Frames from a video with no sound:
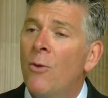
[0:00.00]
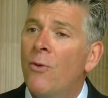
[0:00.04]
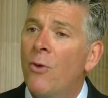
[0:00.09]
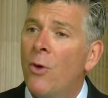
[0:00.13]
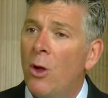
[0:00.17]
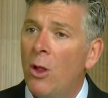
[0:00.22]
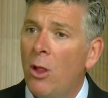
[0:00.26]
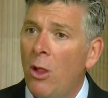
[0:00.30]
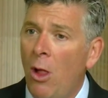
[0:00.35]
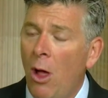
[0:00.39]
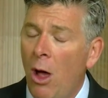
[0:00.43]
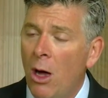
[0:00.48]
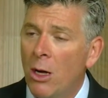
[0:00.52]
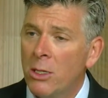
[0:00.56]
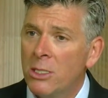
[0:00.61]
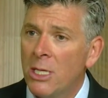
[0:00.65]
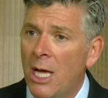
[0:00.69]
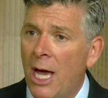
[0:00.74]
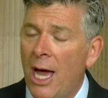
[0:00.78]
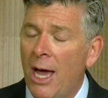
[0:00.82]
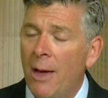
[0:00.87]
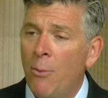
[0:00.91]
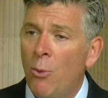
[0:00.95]
for a long
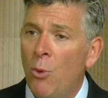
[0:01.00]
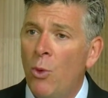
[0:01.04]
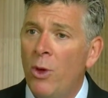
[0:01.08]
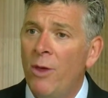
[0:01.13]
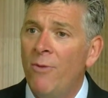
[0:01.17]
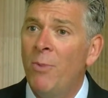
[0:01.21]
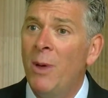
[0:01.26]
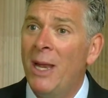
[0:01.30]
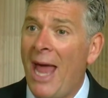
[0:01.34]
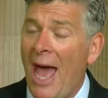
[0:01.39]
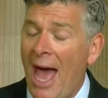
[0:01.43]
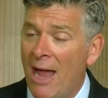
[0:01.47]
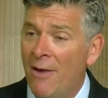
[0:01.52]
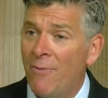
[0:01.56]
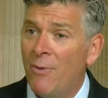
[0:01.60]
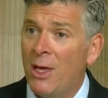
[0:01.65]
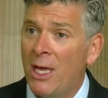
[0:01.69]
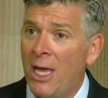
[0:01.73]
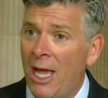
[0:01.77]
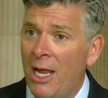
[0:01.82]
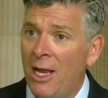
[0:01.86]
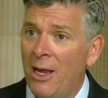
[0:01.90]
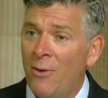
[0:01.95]
time, we've been
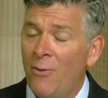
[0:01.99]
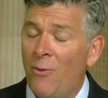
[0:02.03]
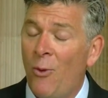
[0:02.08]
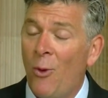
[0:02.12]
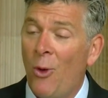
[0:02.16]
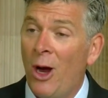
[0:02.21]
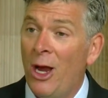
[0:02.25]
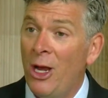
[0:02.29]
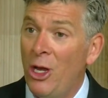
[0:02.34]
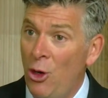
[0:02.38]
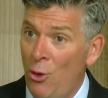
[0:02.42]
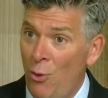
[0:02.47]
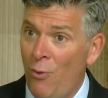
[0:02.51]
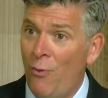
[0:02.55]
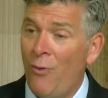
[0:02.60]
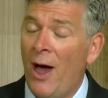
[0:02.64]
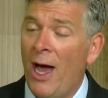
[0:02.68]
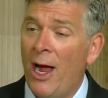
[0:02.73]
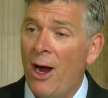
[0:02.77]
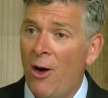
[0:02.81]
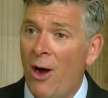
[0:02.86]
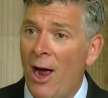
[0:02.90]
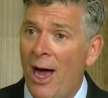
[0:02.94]
advocating for a new
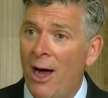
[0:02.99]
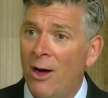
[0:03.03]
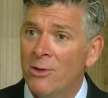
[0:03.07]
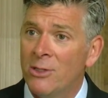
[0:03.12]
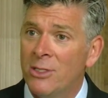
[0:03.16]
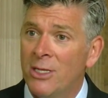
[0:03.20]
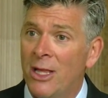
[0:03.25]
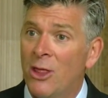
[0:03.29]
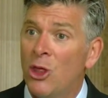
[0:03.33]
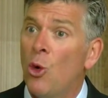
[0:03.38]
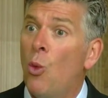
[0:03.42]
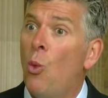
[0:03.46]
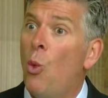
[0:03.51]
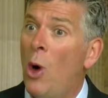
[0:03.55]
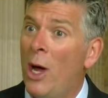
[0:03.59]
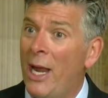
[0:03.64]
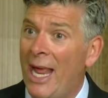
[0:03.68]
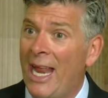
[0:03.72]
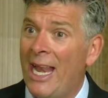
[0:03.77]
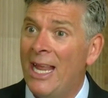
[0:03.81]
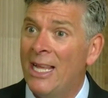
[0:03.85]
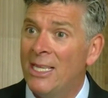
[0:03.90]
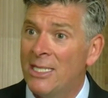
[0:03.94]
firehouse at the
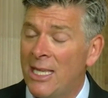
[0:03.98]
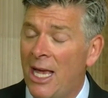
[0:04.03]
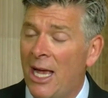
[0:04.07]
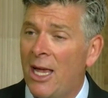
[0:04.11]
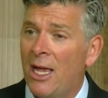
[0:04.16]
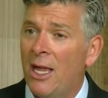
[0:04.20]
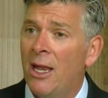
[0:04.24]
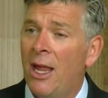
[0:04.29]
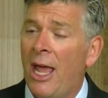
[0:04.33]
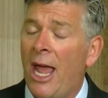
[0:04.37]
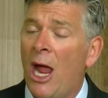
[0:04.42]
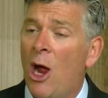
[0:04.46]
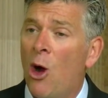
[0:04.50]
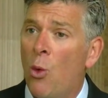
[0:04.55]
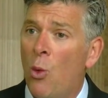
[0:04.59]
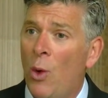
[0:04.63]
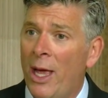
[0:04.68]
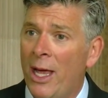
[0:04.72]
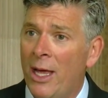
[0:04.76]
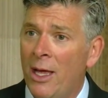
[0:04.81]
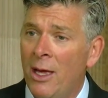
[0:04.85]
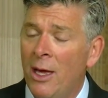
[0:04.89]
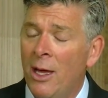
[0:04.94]
182nd Air
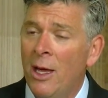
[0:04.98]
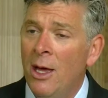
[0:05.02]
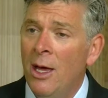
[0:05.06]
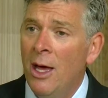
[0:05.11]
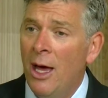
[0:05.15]
Wing,